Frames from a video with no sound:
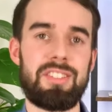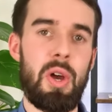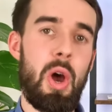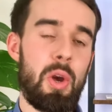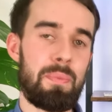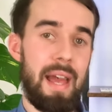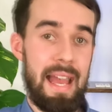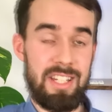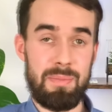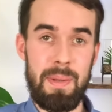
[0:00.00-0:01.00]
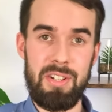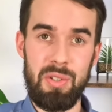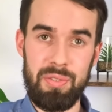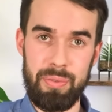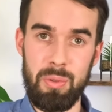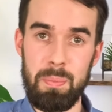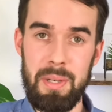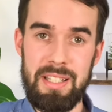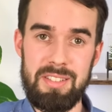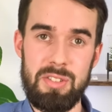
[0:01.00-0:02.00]
So I hope that has been useful.
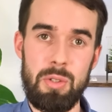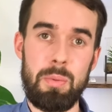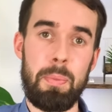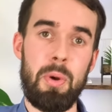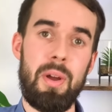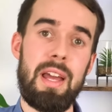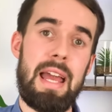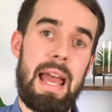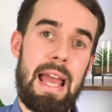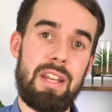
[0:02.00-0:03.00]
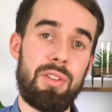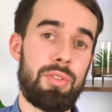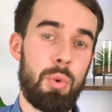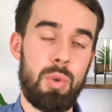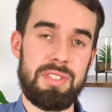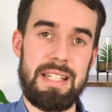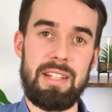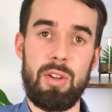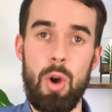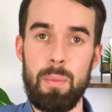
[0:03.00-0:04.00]
Please do put any thoughts in
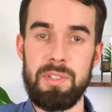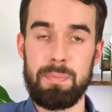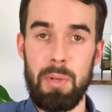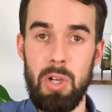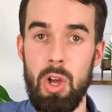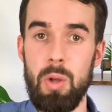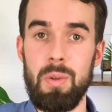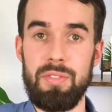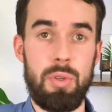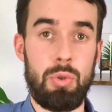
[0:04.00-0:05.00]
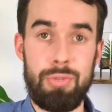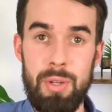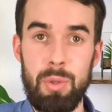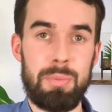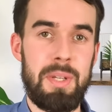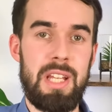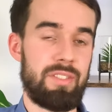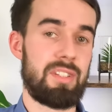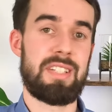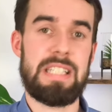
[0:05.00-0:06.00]
the comments below. If you agree with me, if
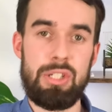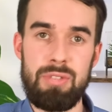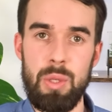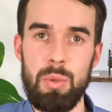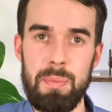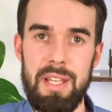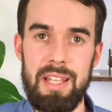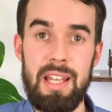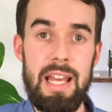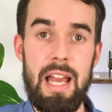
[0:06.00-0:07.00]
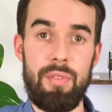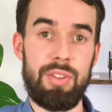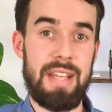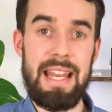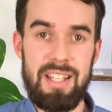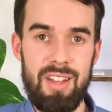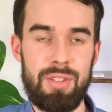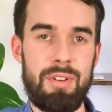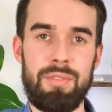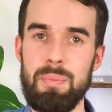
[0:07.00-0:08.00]
you disagree with me, if there's any
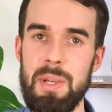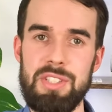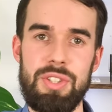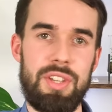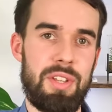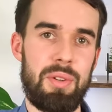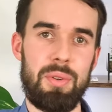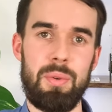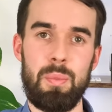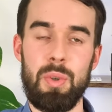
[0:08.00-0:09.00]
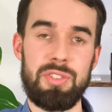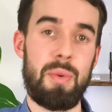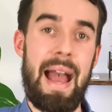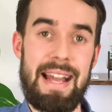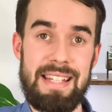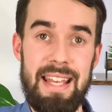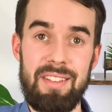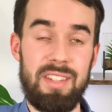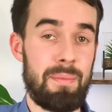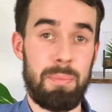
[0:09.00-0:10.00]
other information that you want to add
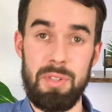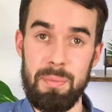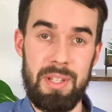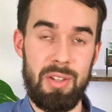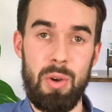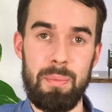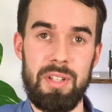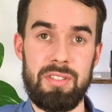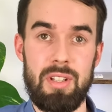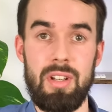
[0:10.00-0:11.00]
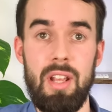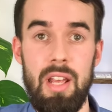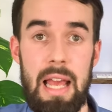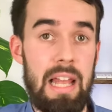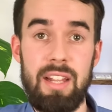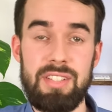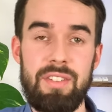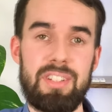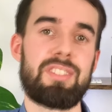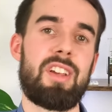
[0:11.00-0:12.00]
in, then put them in the comments and let's have
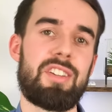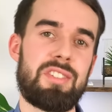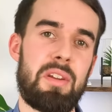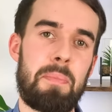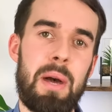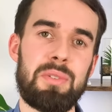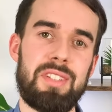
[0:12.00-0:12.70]
a discussion about